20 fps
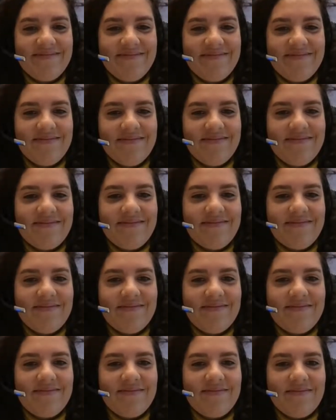
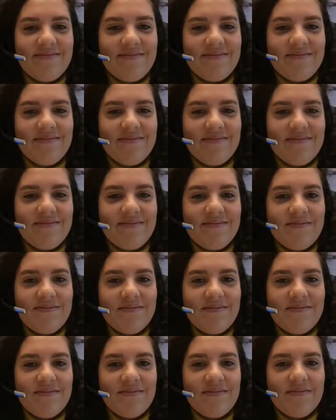
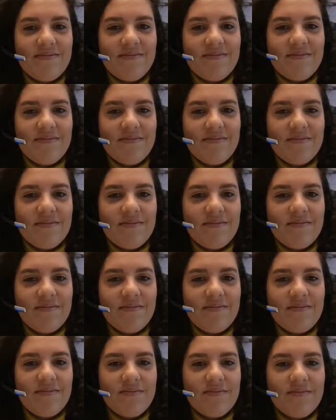
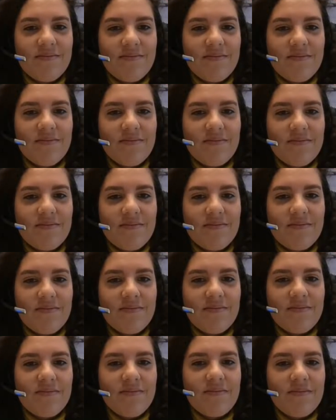
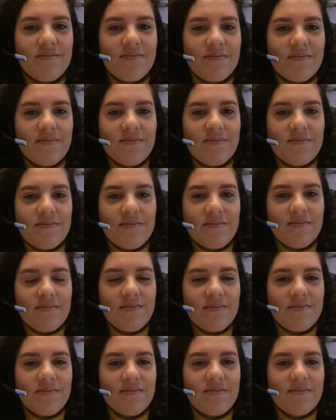
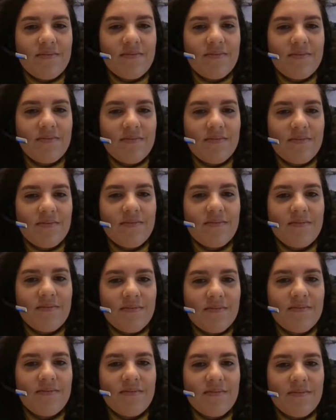
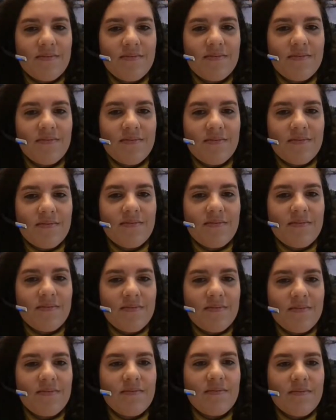
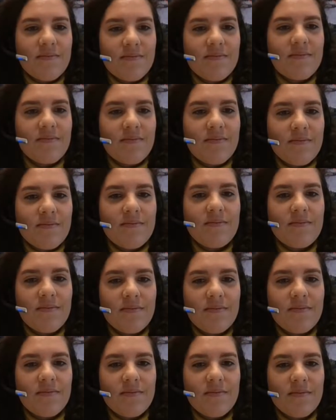(silent)